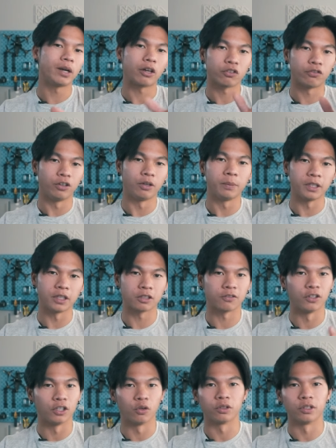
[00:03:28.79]
when I was filming this
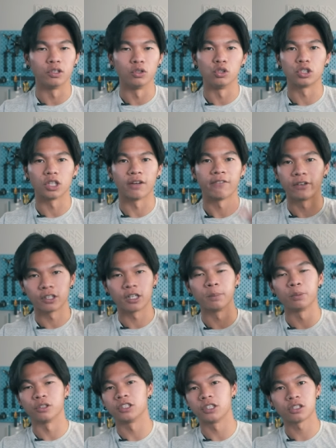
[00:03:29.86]
video with Anuj, I found a
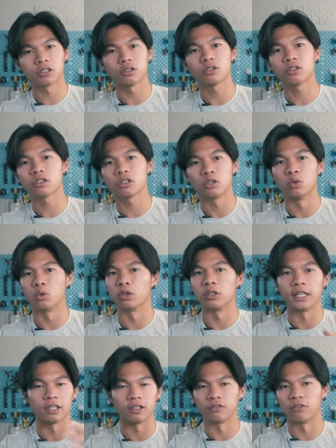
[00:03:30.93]
couple of sisters who were
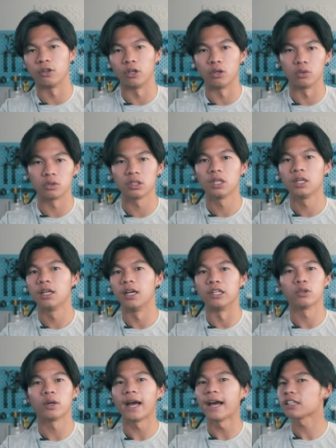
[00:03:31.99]
taking photos, and
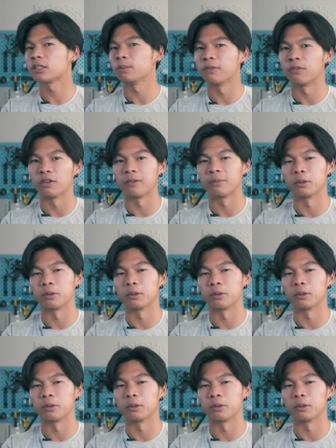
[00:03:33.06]
so I asked them if one of